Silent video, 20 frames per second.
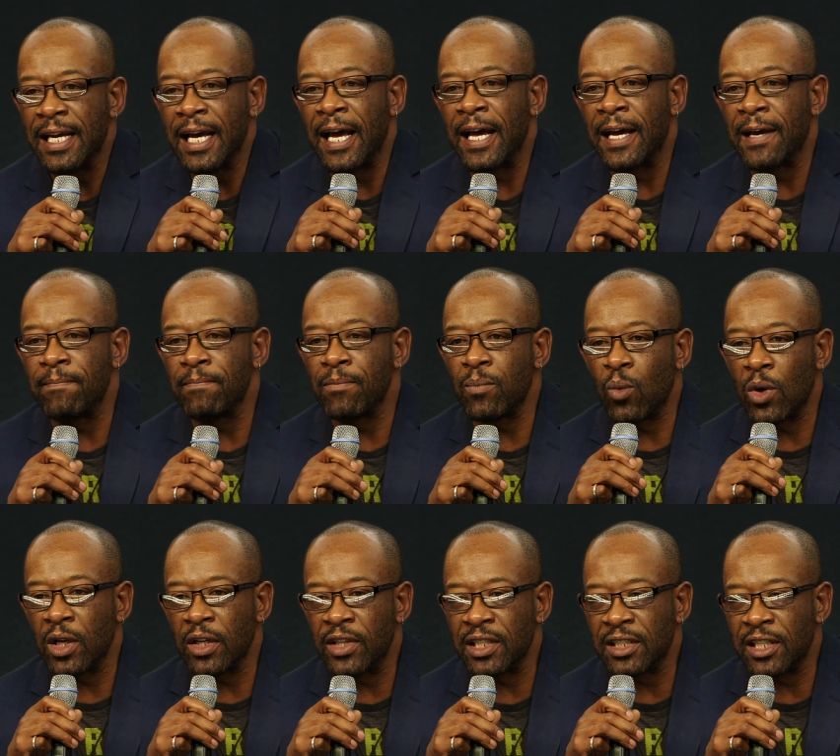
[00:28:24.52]
um,
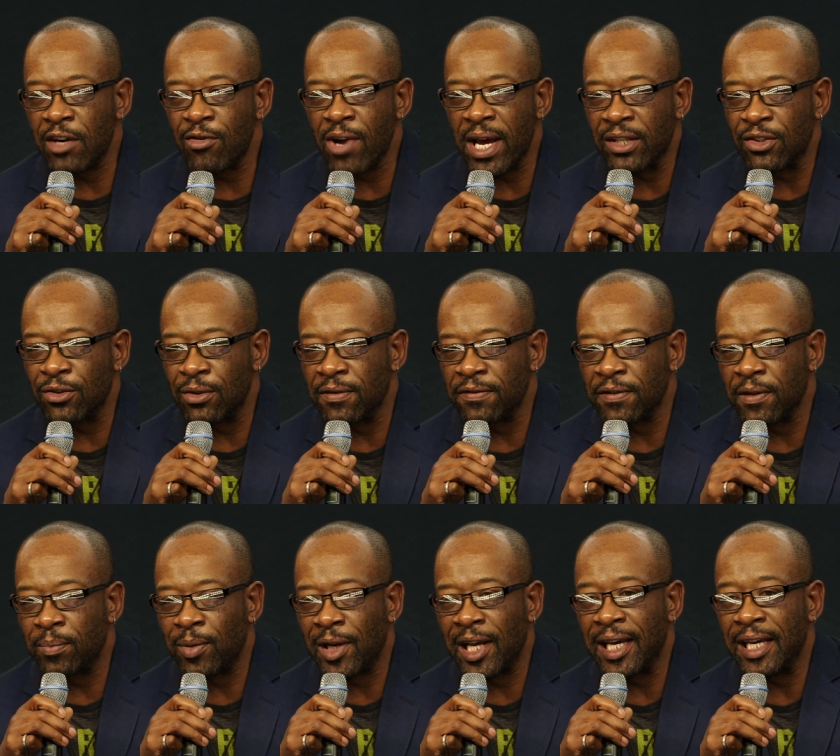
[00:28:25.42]
what, the director of
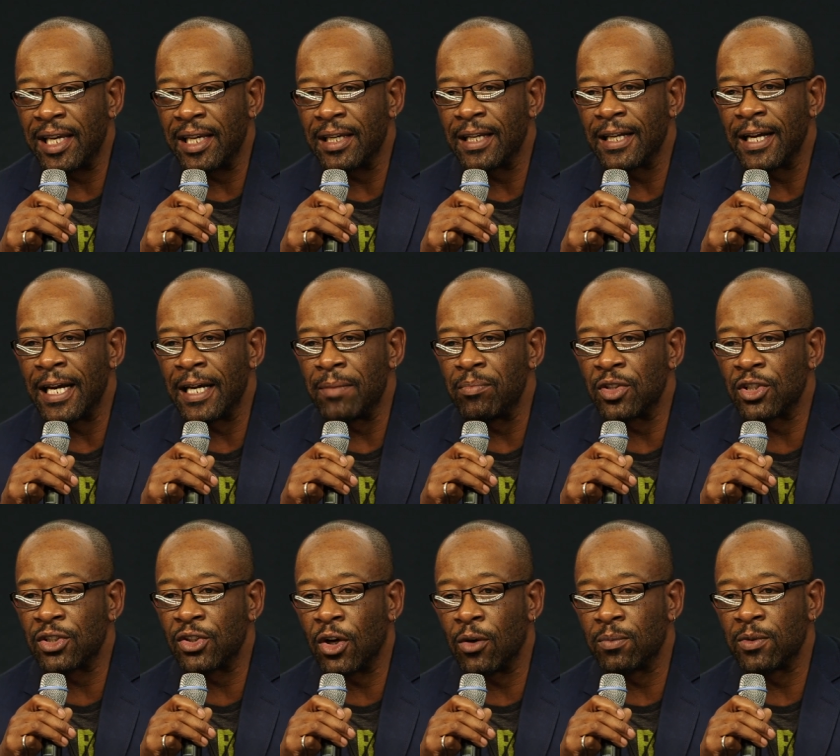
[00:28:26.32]
the play um,
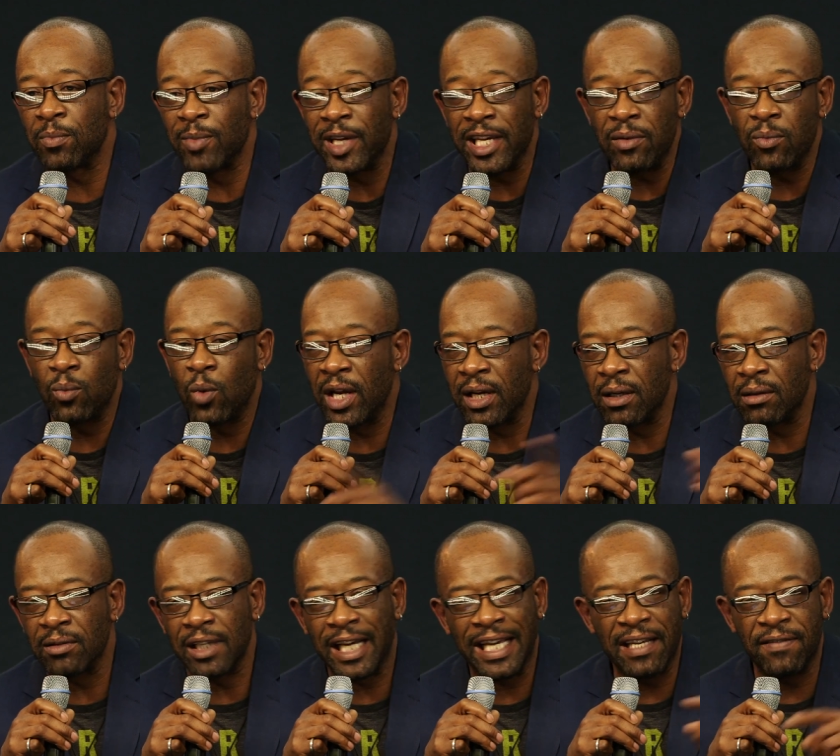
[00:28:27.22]
stopped me
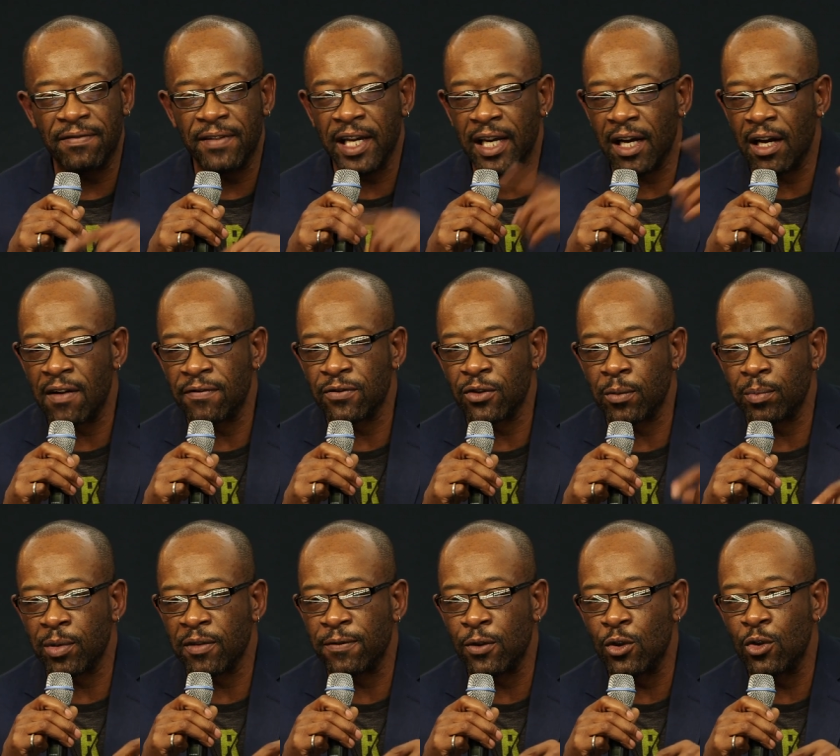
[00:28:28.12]
one evening after a
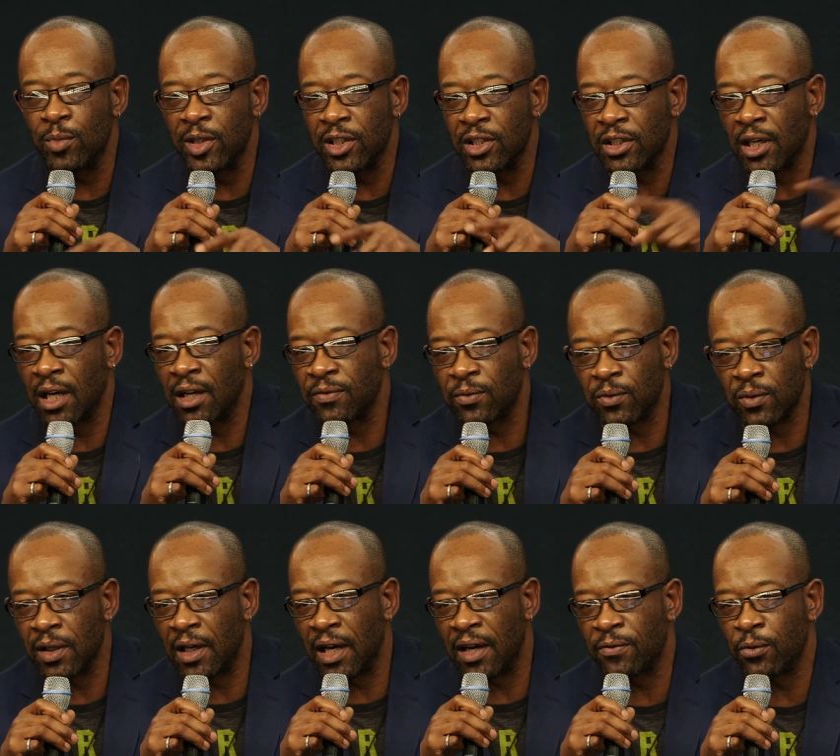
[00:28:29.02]
performance half,
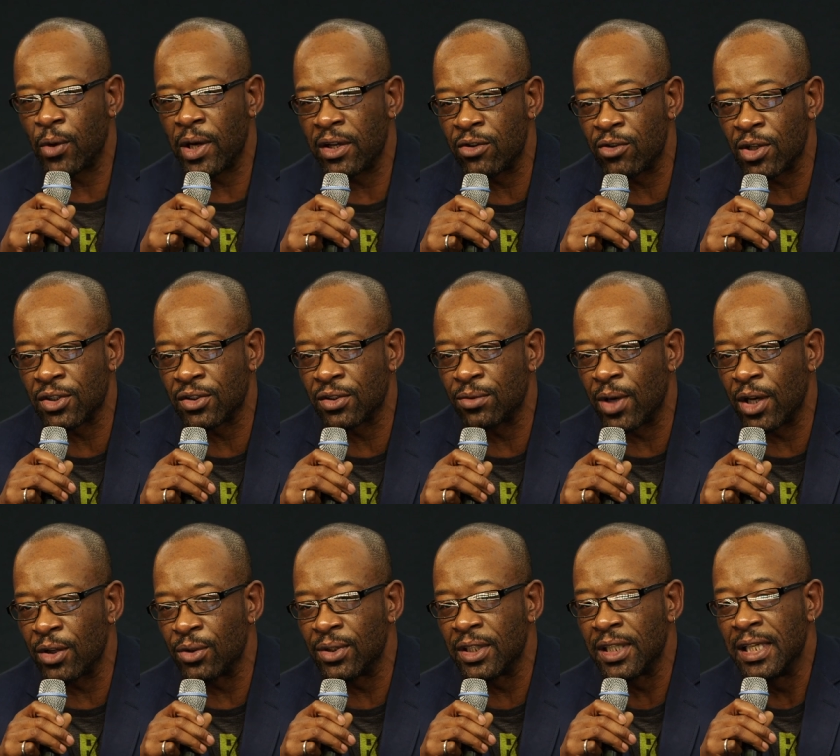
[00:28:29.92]
halfway across the
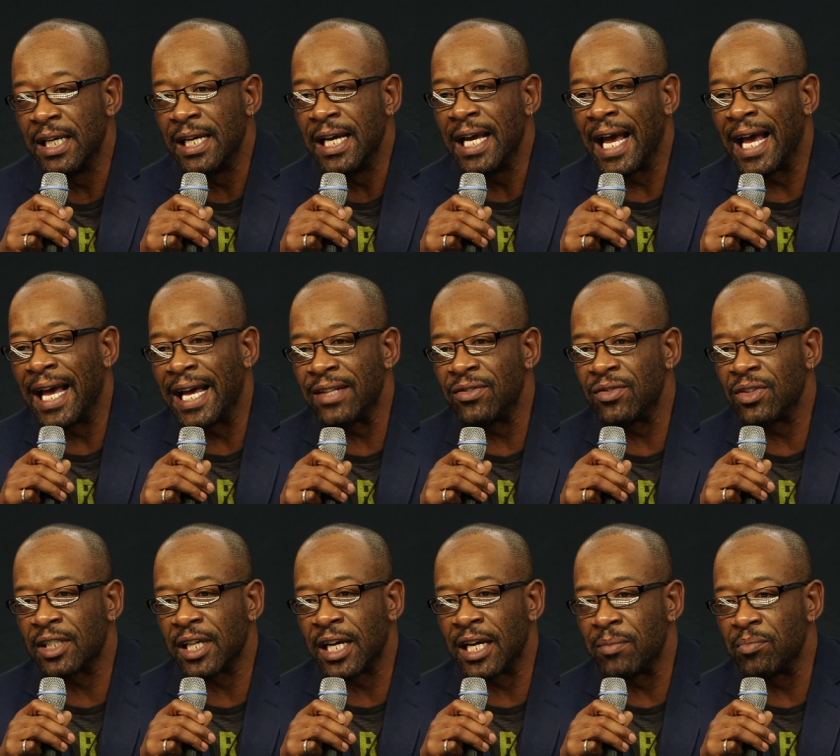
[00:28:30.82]
road
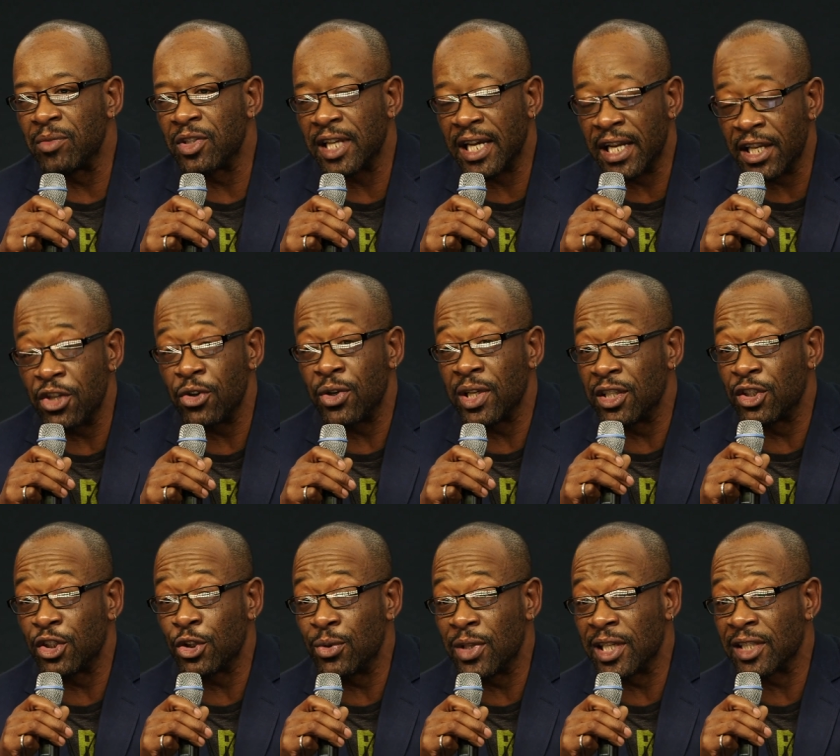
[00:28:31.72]
and um, said, Are you going to
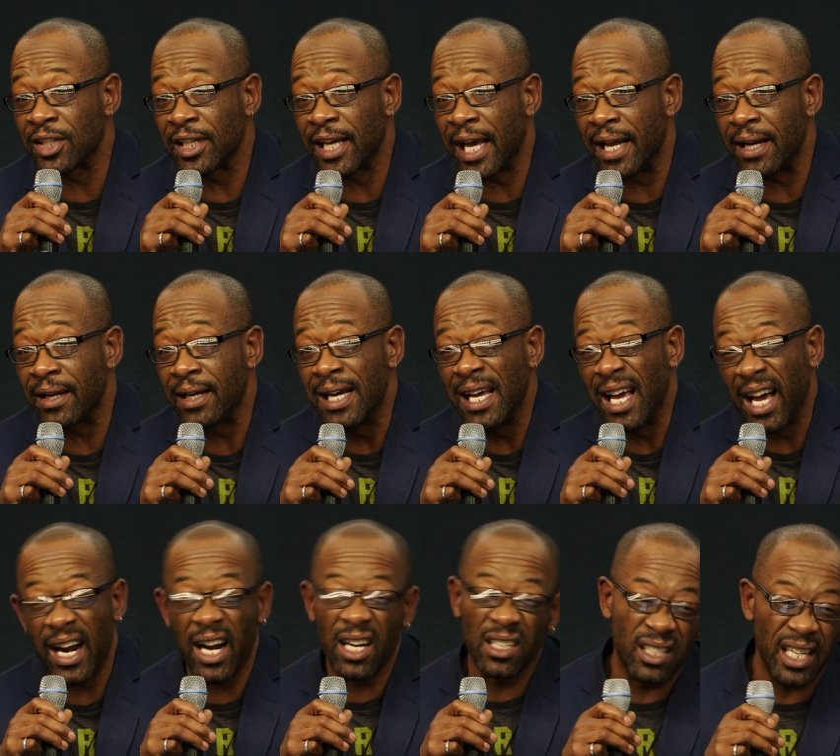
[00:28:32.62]
do this again?
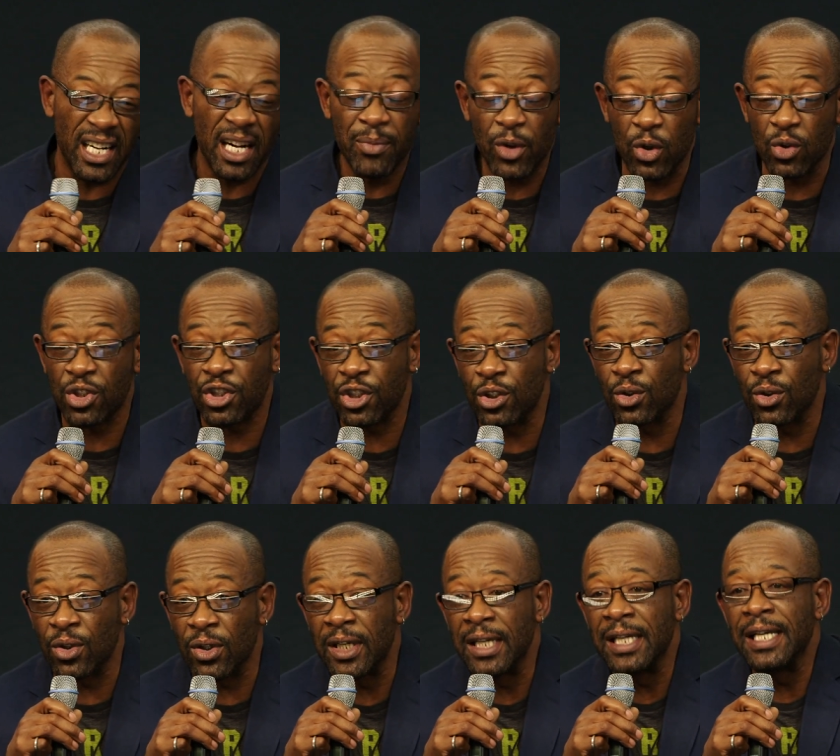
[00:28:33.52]
And I said, I'm not
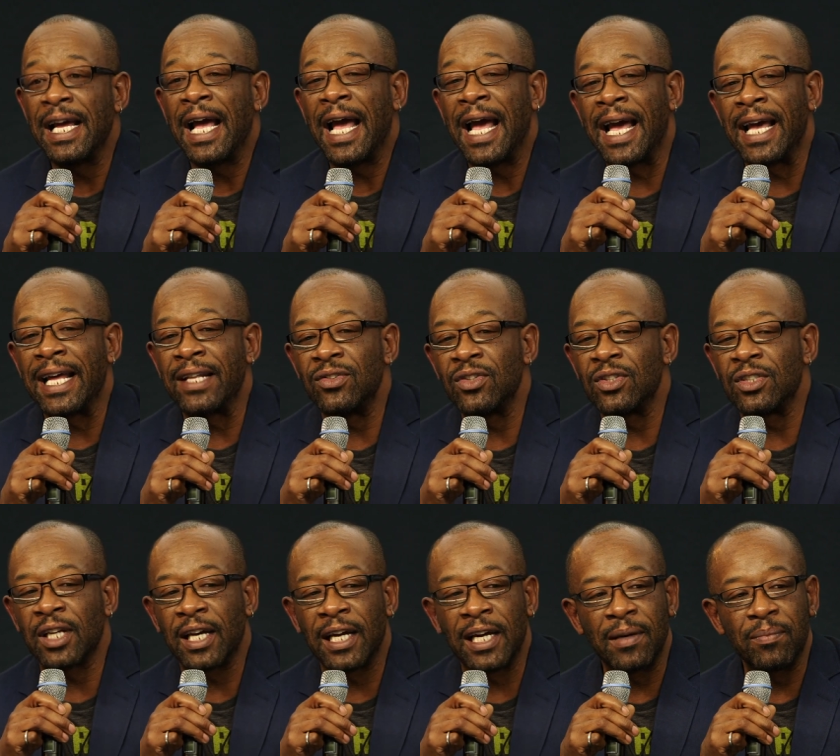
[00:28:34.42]
sure.
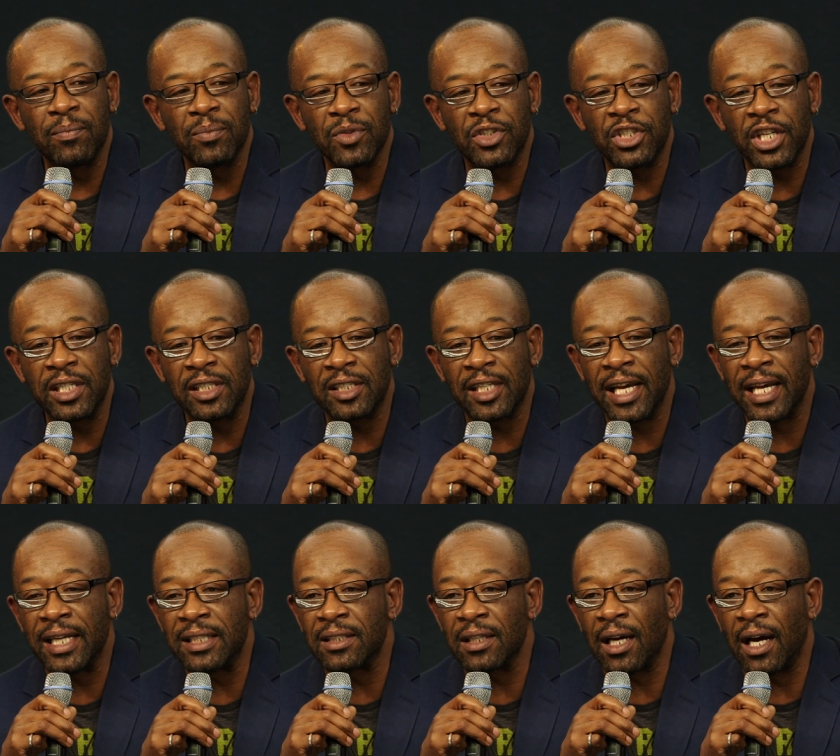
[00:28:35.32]
And um, she
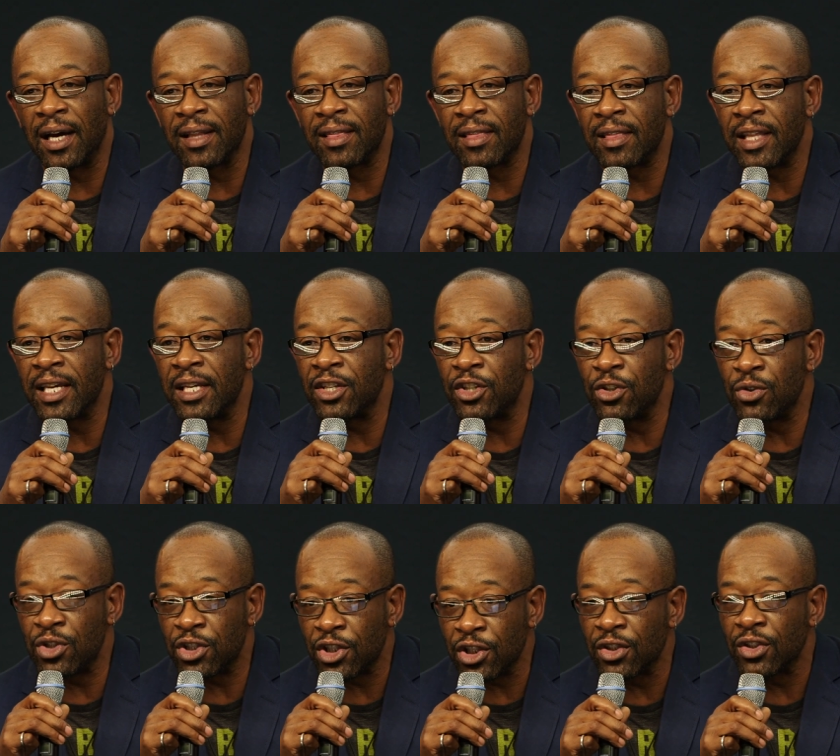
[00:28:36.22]
said, I think you
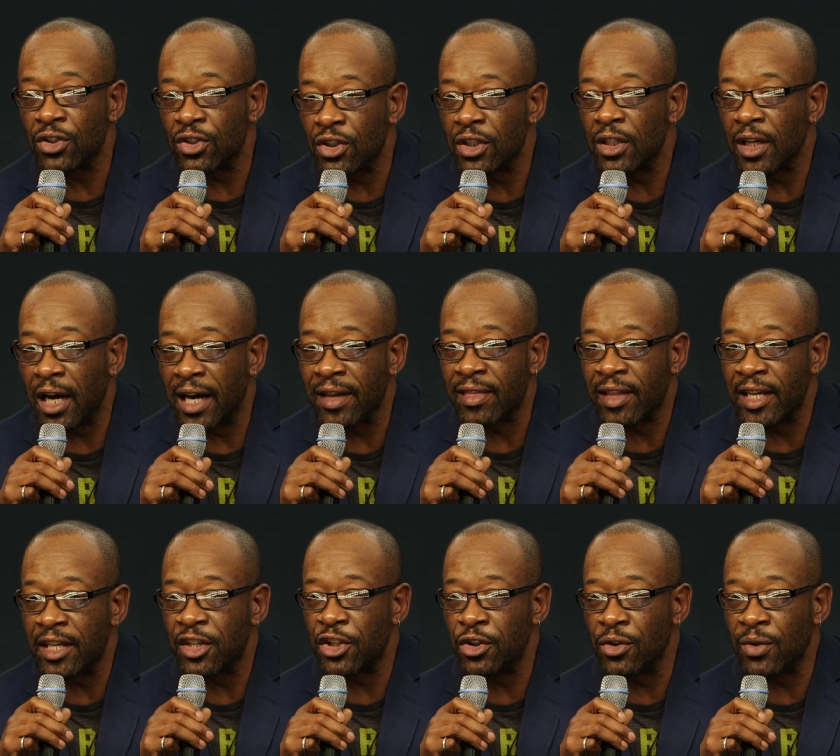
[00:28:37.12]
should. I
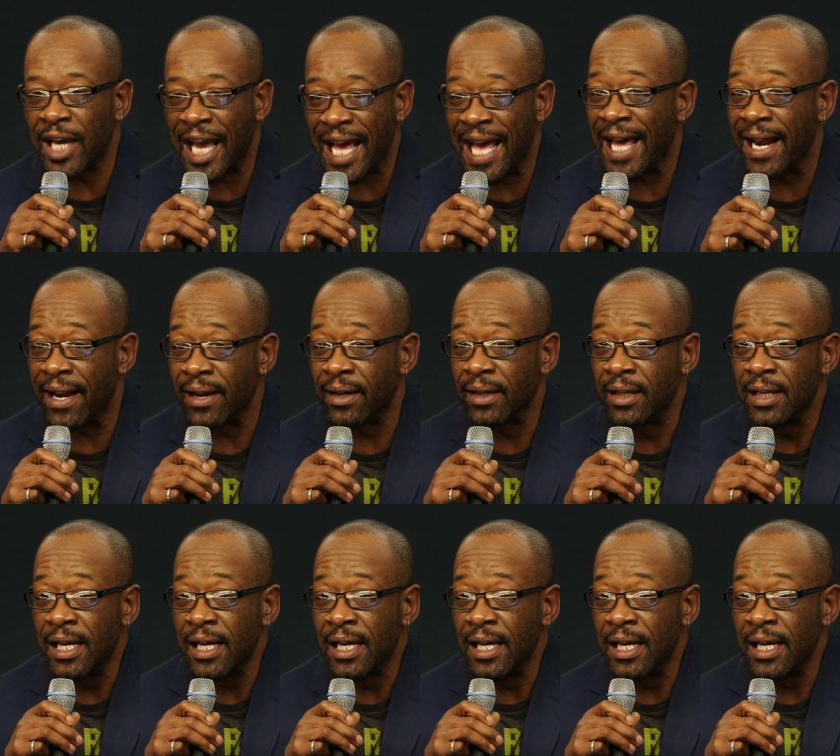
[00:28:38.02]
think you can.